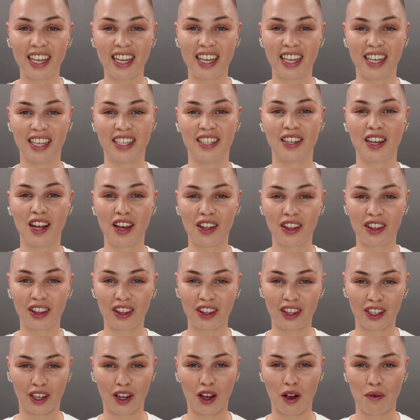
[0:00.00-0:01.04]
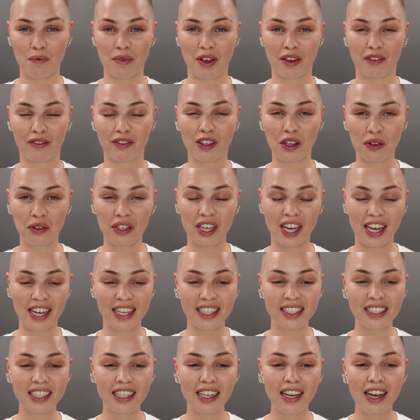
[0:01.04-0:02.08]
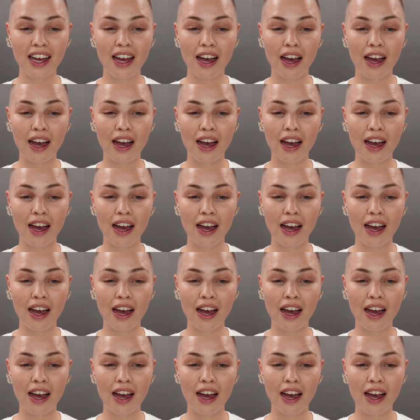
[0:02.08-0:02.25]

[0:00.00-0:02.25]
in the coming few years,